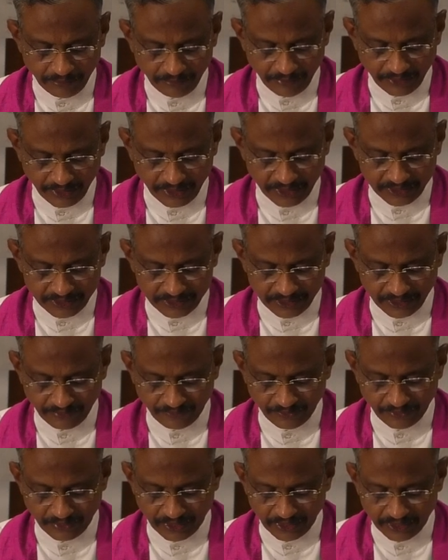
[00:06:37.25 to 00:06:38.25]
Because
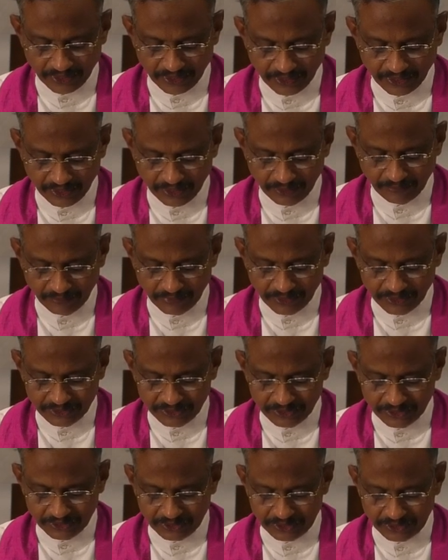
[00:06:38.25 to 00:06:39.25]
of your unending
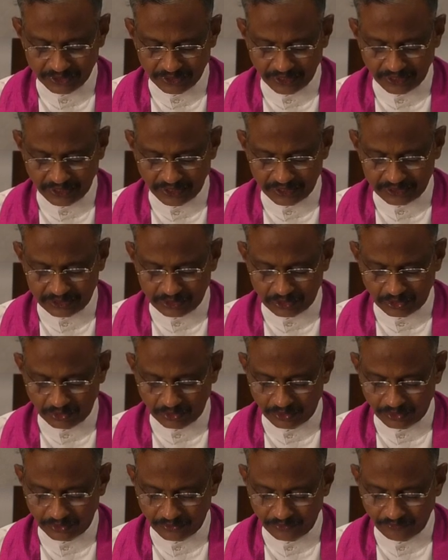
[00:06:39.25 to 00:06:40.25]
mercies, hear us,
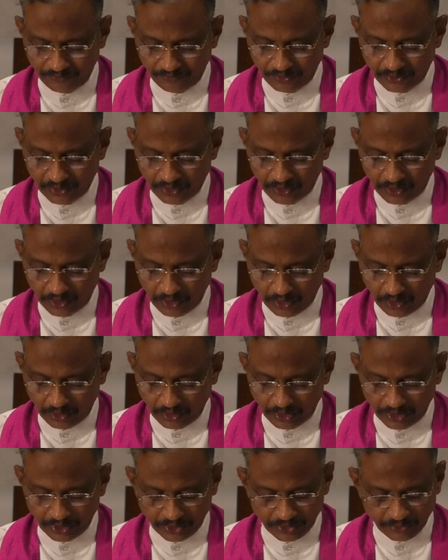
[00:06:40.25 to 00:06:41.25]
Lord.
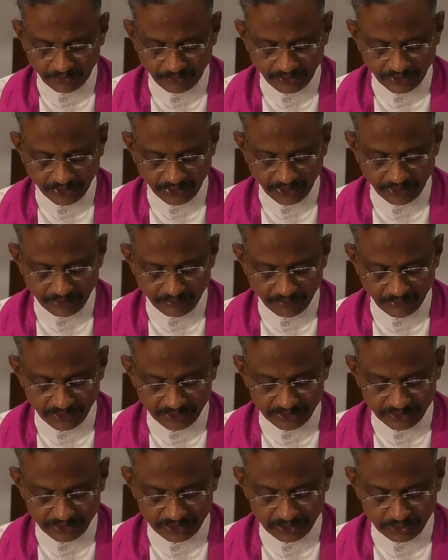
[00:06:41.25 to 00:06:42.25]
According to your great
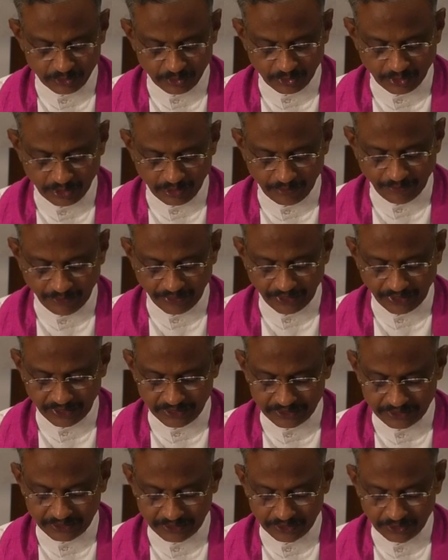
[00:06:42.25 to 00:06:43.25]
mercies, look upon
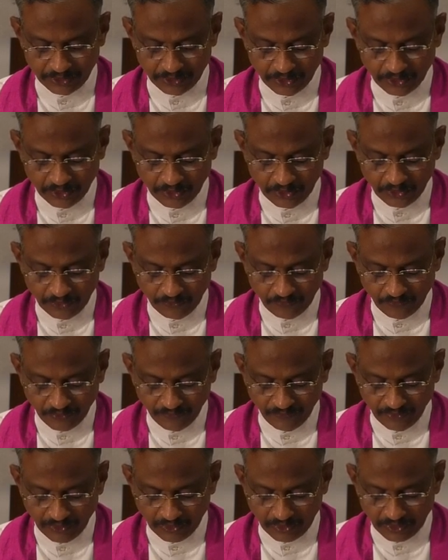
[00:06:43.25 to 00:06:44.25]
us.
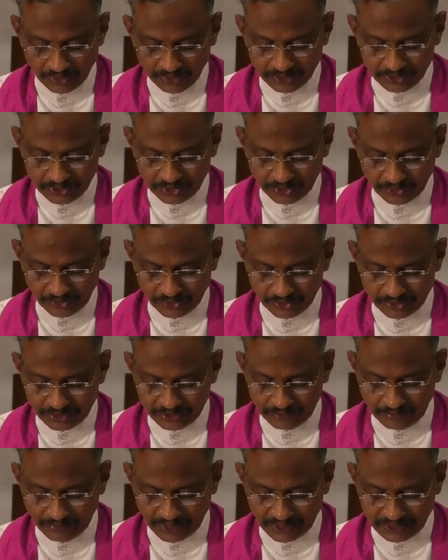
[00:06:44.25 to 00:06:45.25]
Fulfill all these
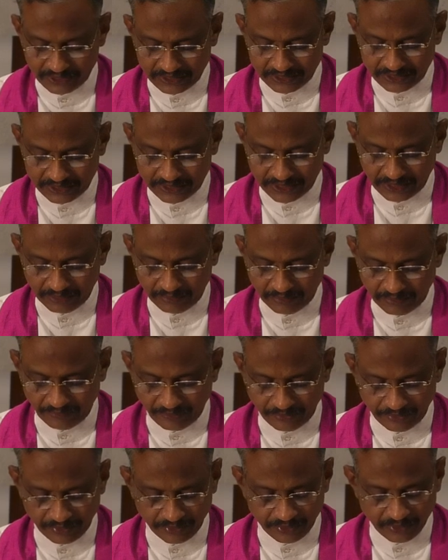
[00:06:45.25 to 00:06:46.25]
requests in the matchless name of
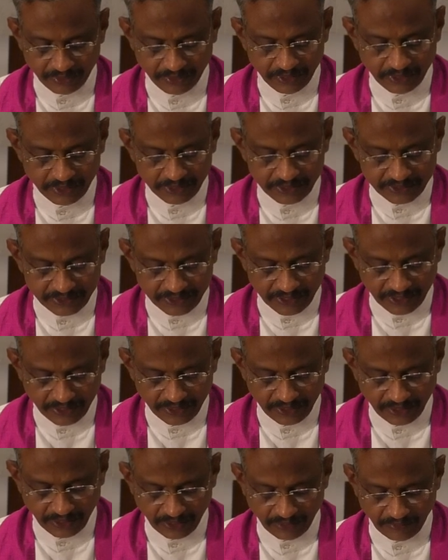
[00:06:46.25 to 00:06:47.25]
our
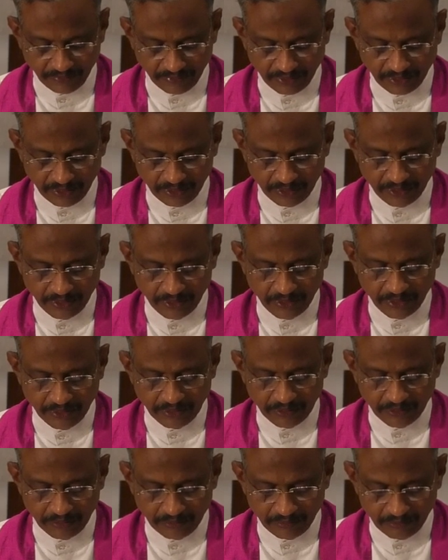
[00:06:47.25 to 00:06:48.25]
Son and our
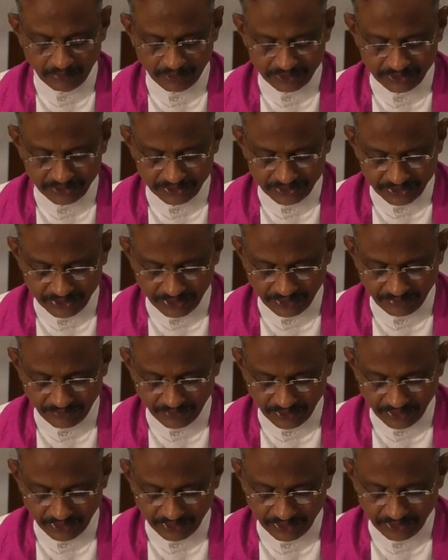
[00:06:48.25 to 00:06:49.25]
blessed
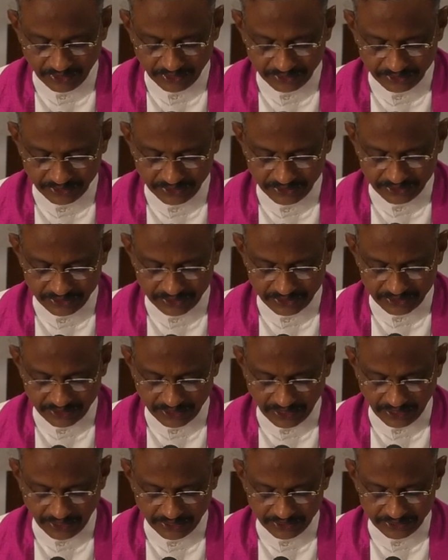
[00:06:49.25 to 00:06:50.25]
Savior, Jesus
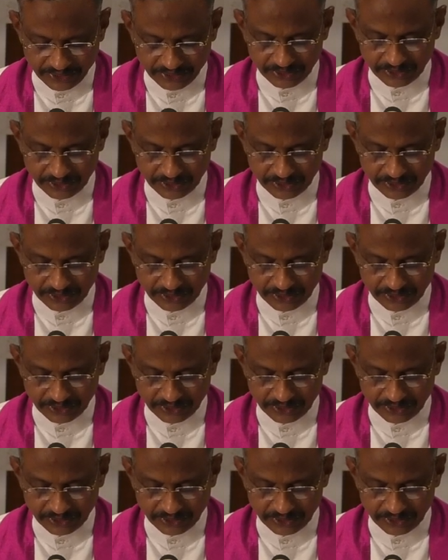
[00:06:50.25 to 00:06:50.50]
Christ.